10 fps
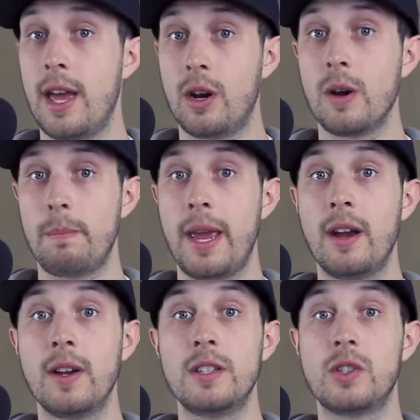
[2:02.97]
that her
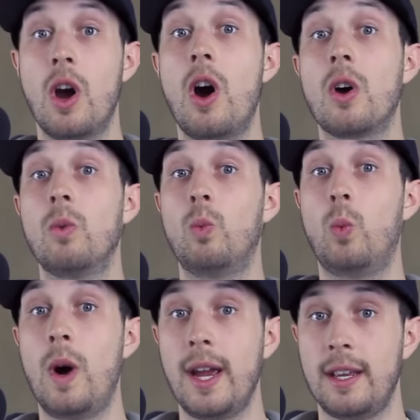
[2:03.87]
parents are
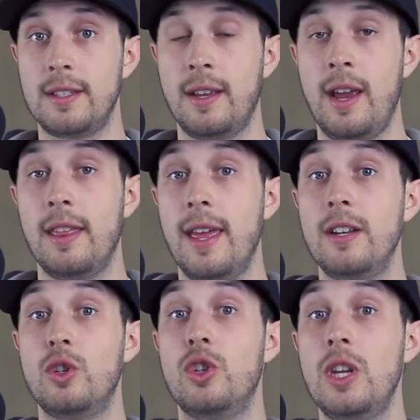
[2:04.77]
white,
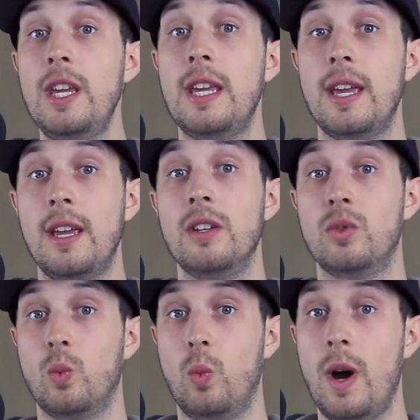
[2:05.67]
that she
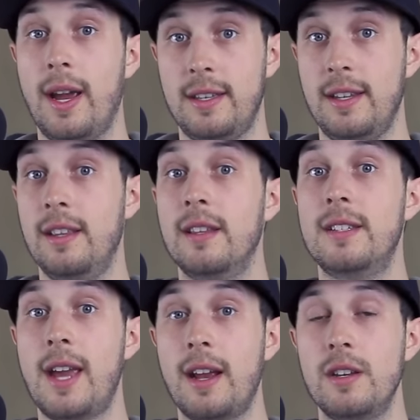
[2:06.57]
is white in the
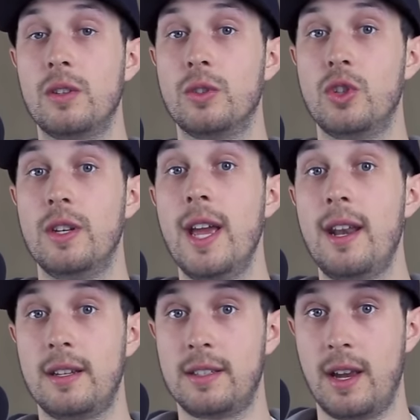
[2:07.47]
technical genetic